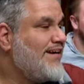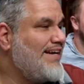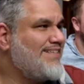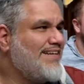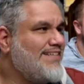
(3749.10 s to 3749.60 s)

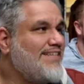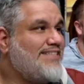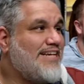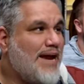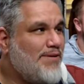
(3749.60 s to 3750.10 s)
Is it is it
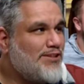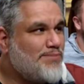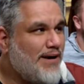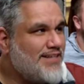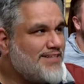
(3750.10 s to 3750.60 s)
damaged
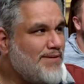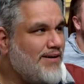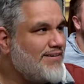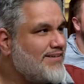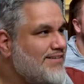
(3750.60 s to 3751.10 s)
by the
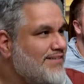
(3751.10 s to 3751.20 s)
smoke?